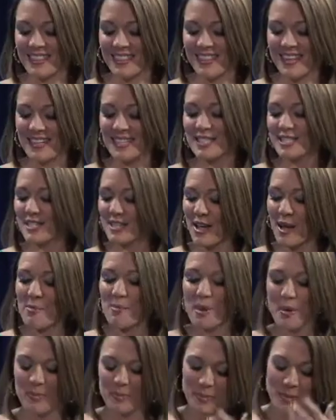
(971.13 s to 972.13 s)
that has come
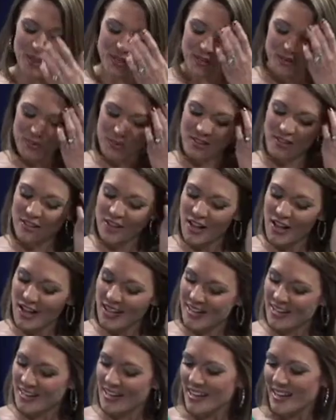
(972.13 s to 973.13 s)
up, you know, a
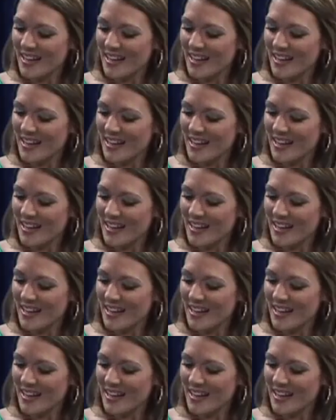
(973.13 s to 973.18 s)
lot